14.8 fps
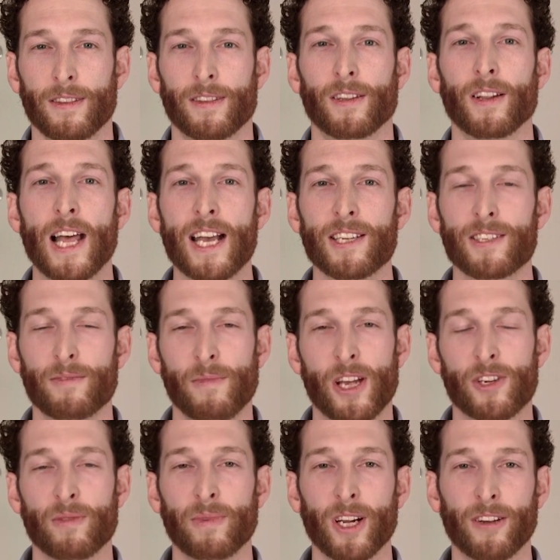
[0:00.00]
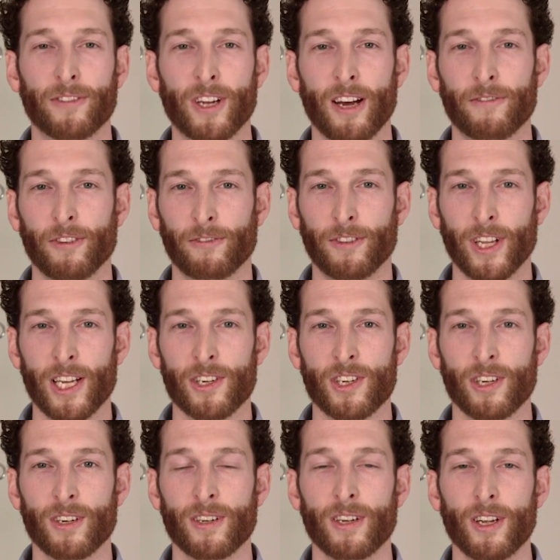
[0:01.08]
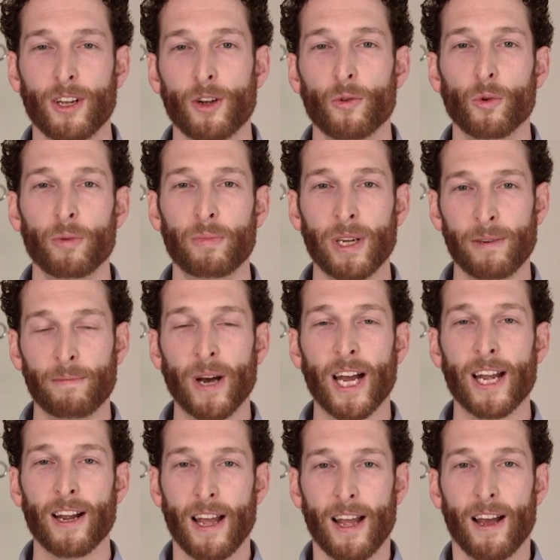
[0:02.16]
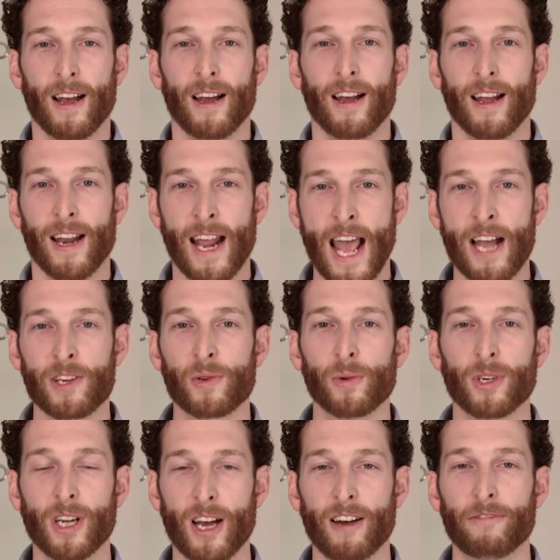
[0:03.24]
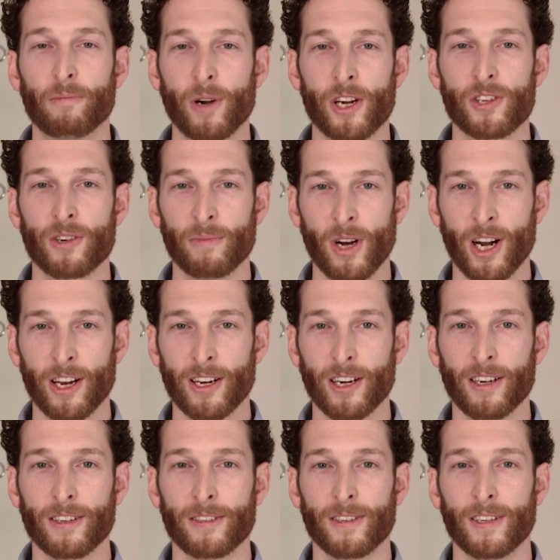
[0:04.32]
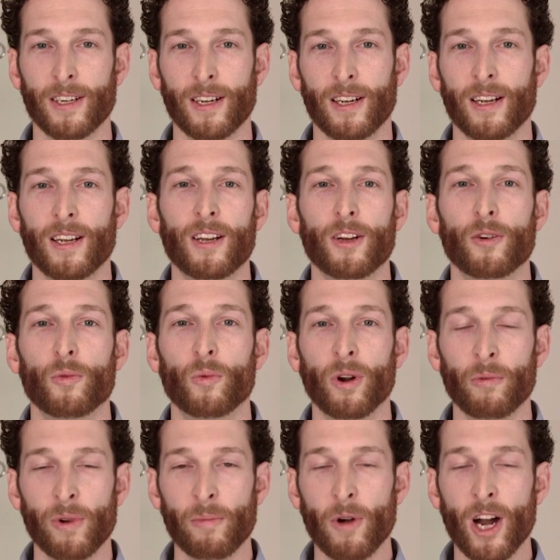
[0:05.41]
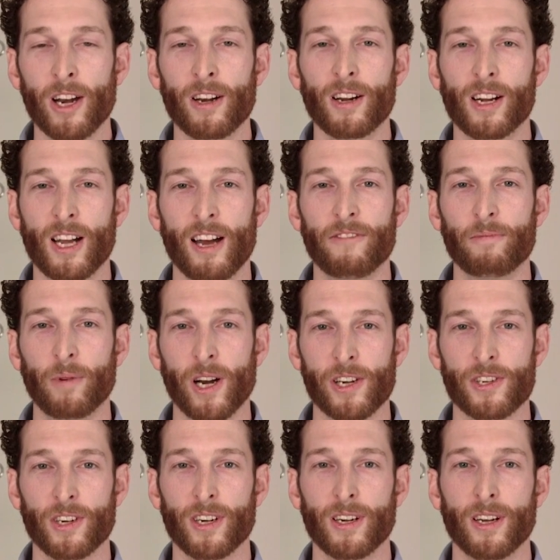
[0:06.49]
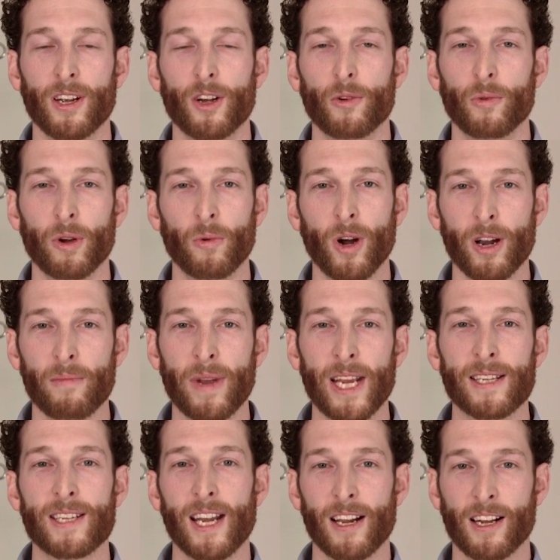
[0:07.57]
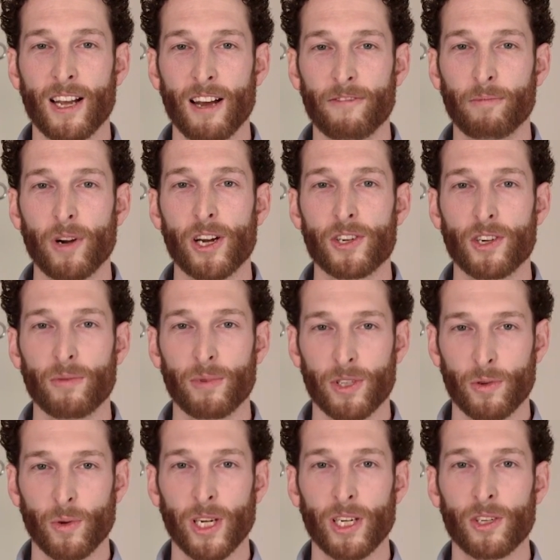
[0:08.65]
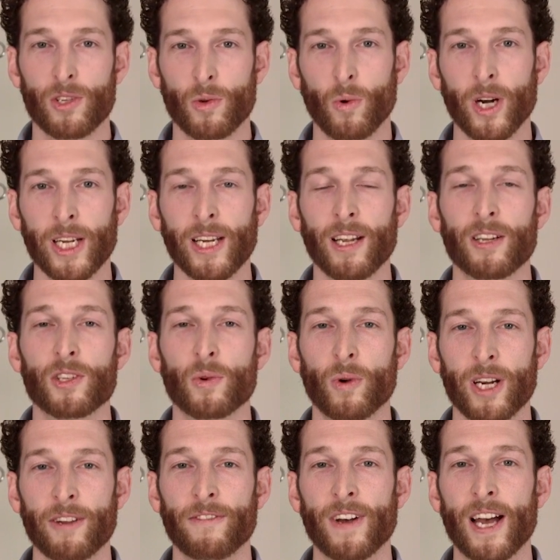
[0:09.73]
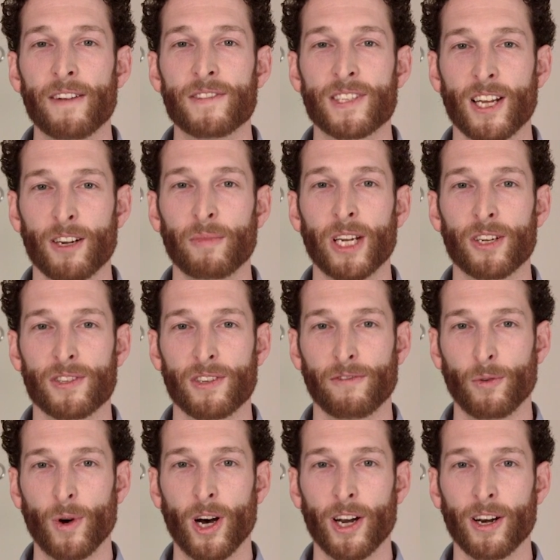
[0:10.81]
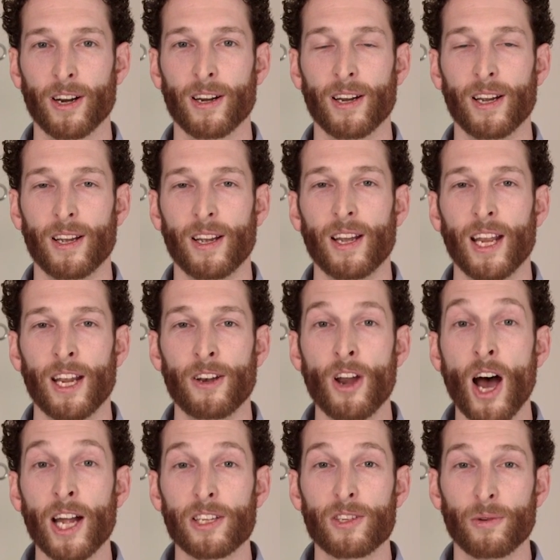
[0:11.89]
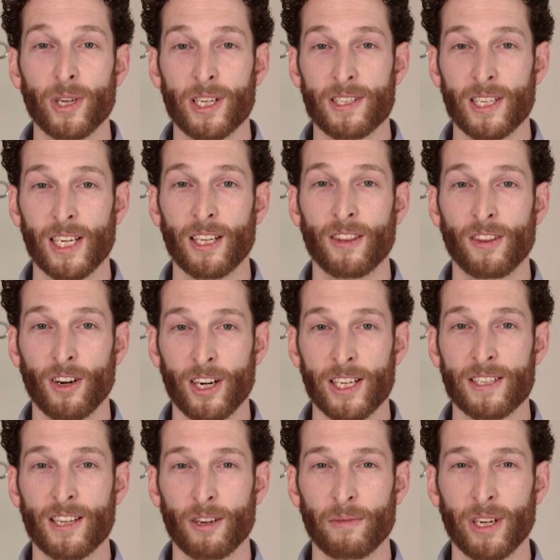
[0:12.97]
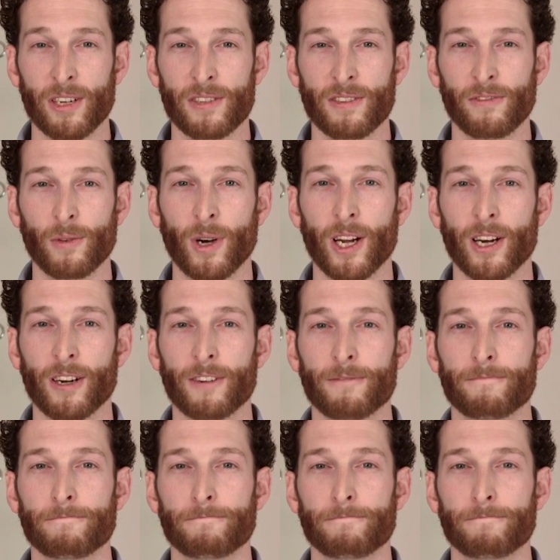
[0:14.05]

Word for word: The last measurement of cuff inflation would be by an actual cuff pressure monitor. When we monitor cuff pressure, we want to maintain a cuff pressure between 20 and 25 centimeters of water and not to exceed 30 centimeters of water.